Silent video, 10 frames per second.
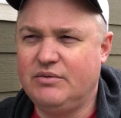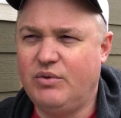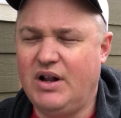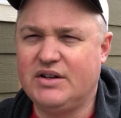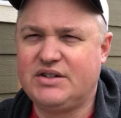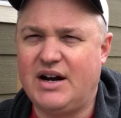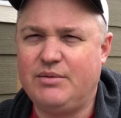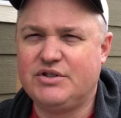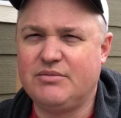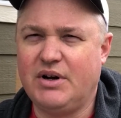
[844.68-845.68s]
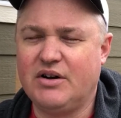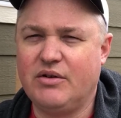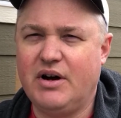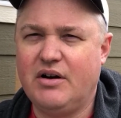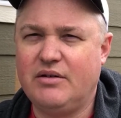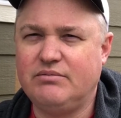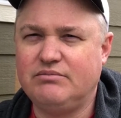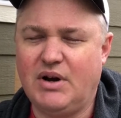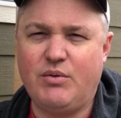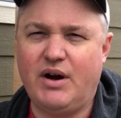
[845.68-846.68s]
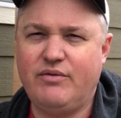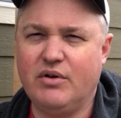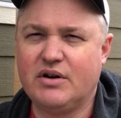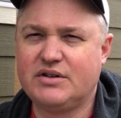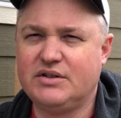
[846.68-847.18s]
well established in my career, and my wife works,